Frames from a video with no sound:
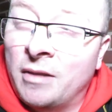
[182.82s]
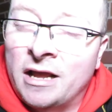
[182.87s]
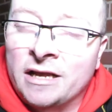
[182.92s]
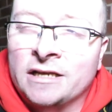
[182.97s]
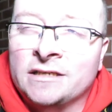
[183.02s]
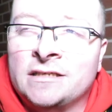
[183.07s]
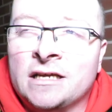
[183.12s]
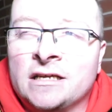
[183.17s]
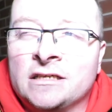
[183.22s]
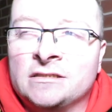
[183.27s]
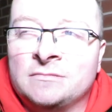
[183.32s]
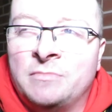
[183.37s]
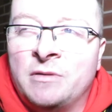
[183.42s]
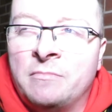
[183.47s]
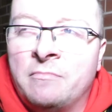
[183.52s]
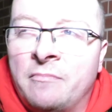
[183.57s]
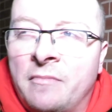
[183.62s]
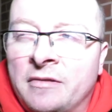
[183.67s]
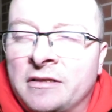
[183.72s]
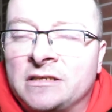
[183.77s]
like you said, he's
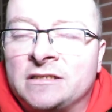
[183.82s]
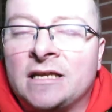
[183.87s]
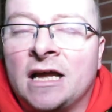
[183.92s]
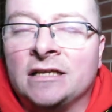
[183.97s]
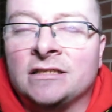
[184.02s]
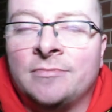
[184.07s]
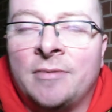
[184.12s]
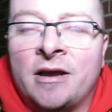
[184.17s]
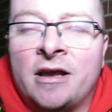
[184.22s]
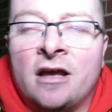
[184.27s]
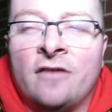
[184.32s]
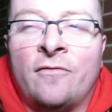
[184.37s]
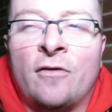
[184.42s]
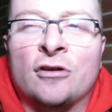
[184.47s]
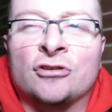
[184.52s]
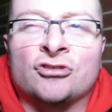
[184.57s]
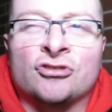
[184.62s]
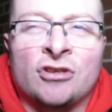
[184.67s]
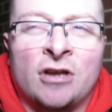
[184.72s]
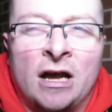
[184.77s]
been starting to make it a
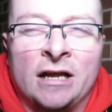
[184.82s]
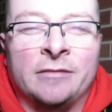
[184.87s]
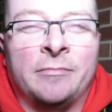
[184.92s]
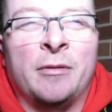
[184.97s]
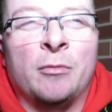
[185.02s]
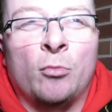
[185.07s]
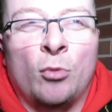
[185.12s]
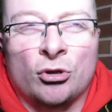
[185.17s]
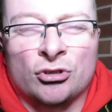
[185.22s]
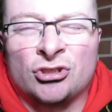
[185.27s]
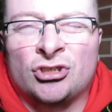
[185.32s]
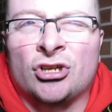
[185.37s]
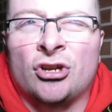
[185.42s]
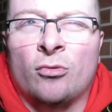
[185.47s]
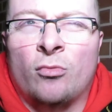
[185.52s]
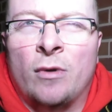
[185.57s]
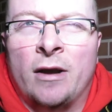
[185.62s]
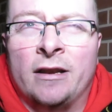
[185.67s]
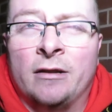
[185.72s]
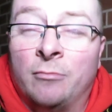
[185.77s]
fortress, so I'd have been wanting
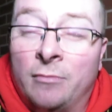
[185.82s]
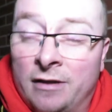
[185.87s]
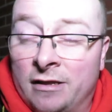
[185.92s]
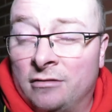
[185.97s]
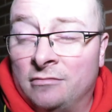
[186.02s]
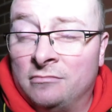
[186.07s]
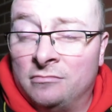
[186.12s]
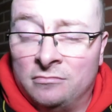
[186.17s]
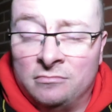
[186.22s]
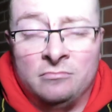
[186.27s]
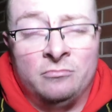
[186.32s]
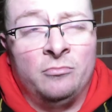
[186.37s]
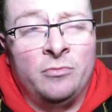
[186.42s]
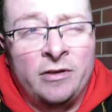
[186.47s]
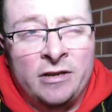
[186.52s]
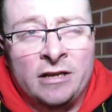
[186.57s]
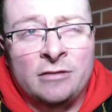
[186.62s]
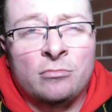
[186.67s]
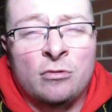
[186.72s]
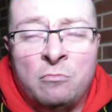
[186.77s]
a win, and we did.